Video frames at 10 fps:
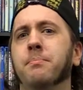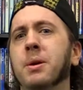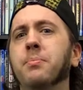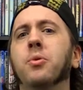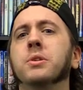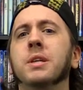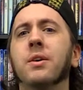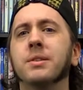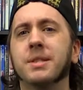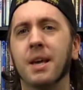"Pip-Boy is now
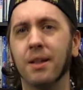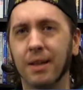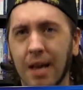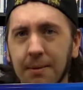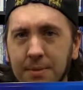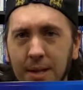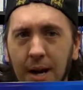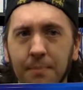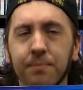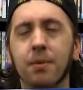on sale at
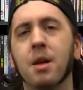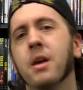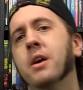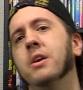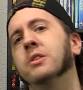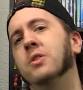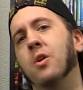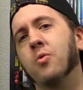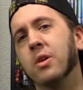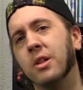GameStop." So
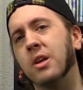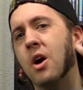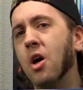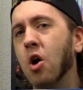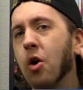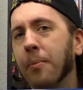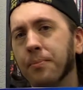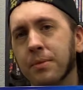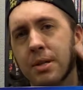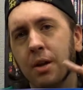I quickly call
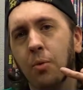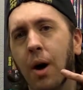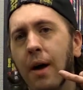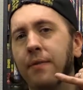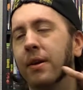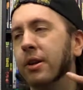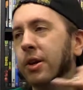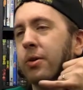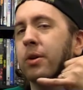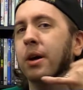home, tell the wife,
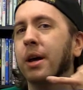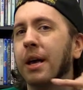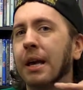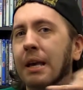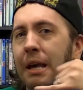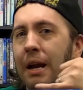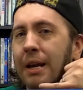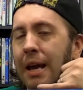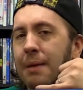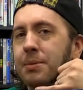"Dude, get
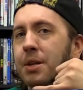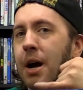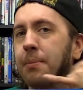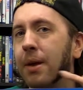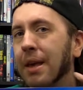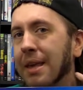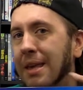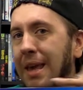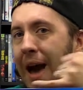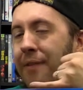on GameStop.
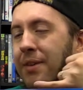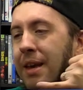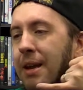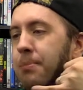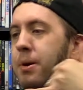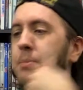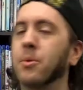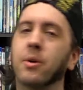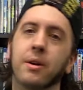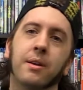You have to get a
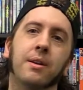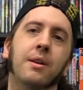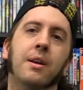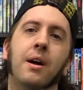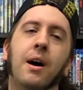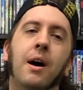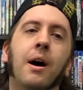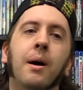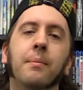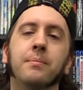Pip-Boy."
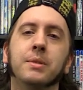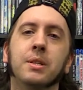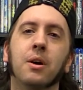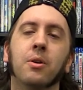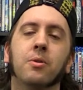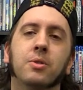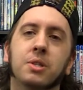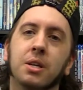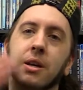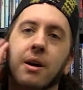So
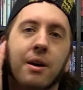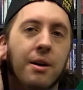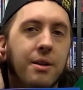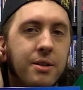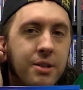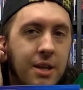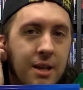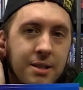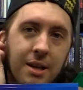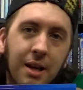she
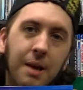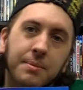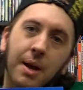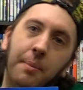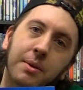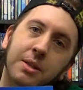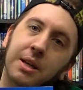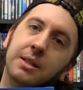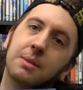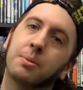gets on GameStop and she
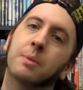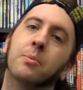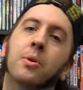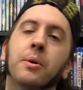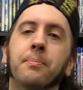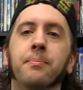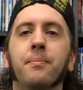gets a Pip-Boy.